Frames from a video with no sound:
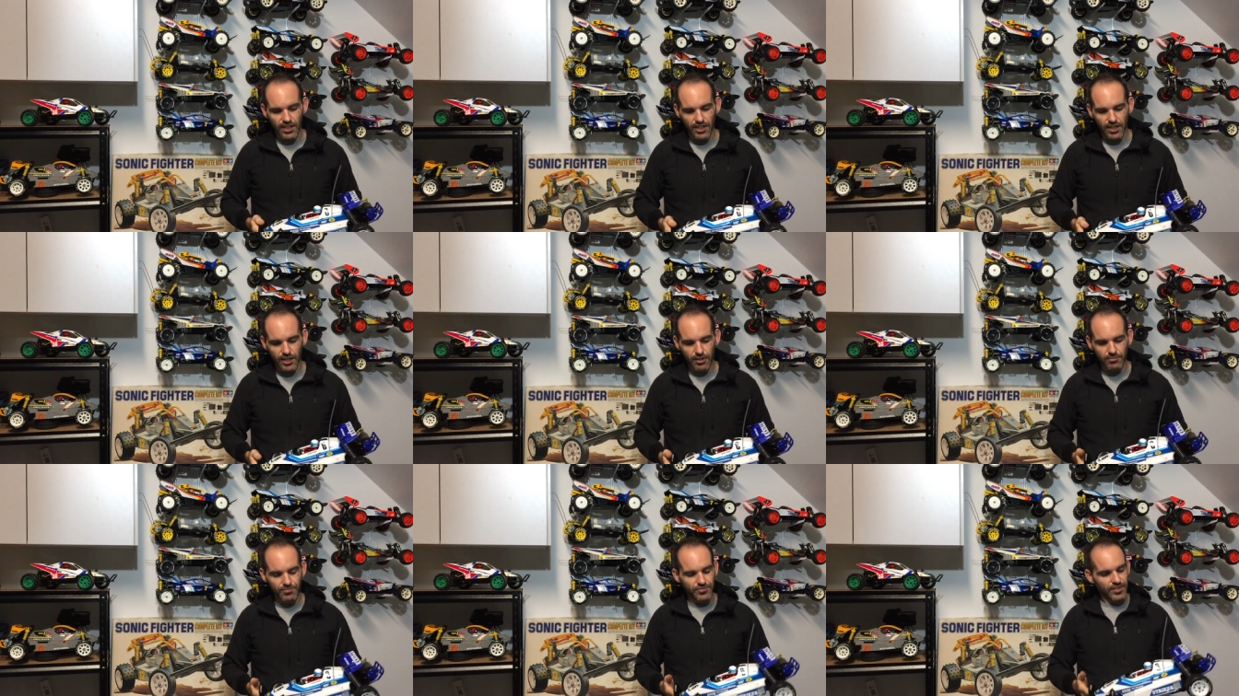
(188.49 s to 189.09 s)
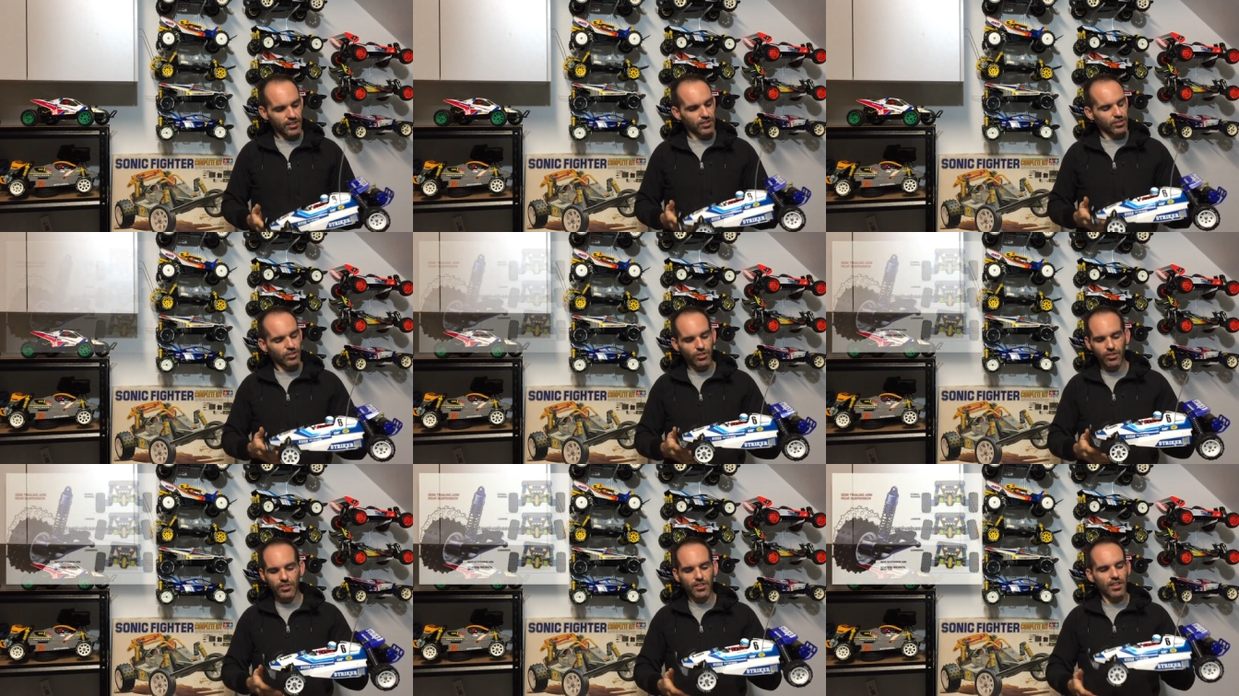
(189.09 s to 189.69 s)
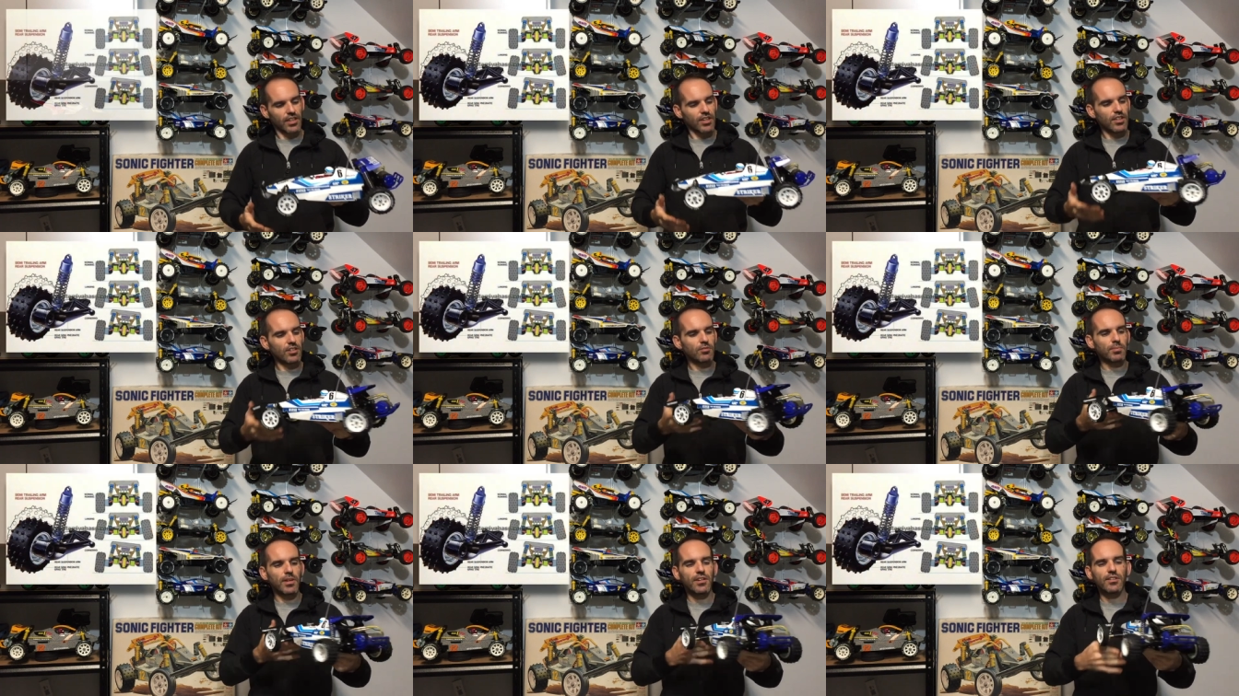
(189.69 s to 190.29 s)
Um, it's got uh,
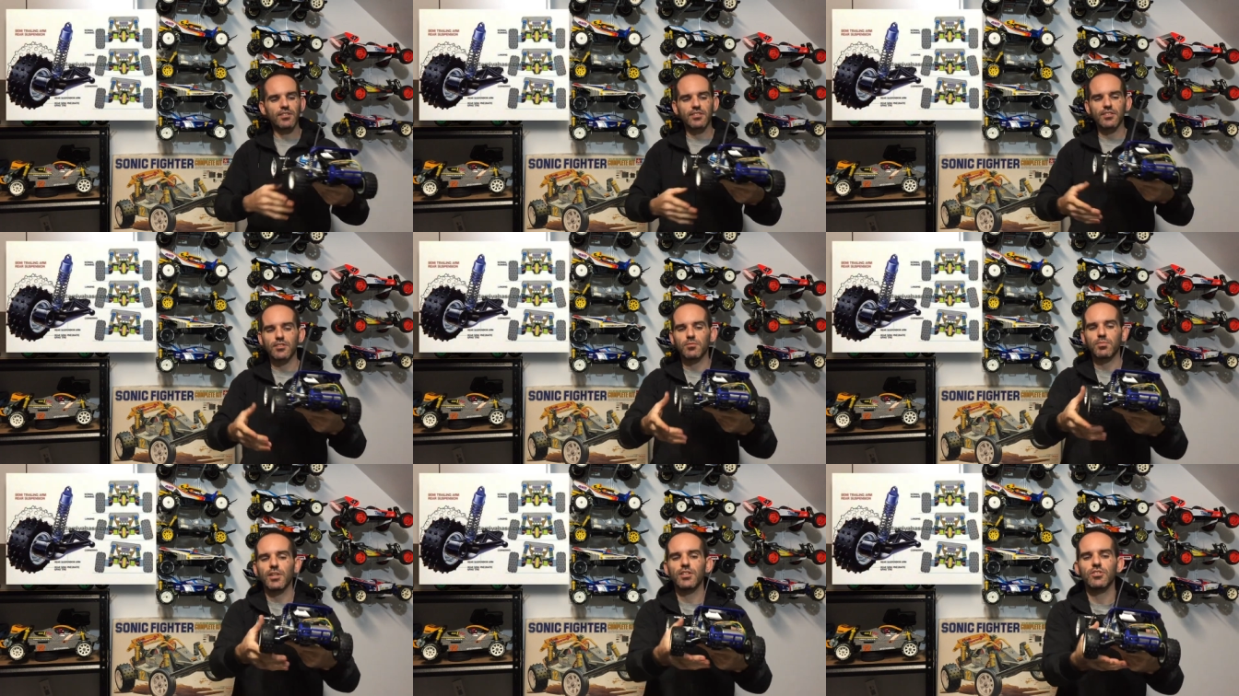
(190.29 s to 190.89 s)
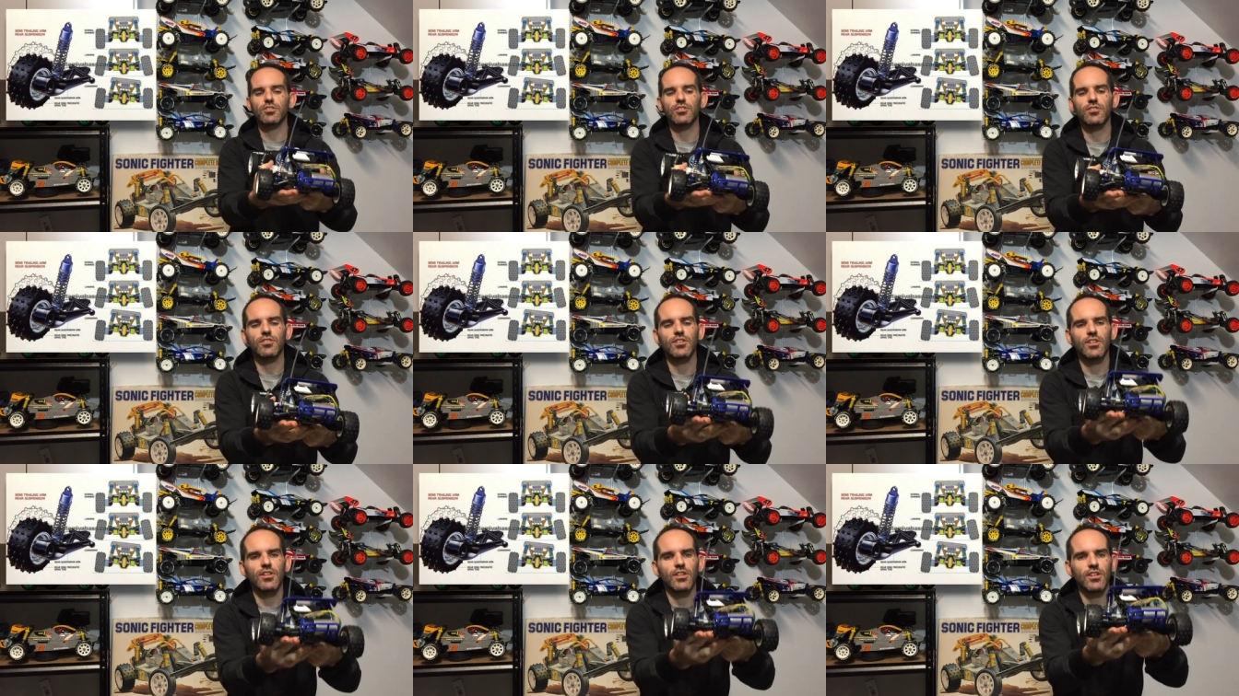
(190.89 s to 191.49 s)
independent suspension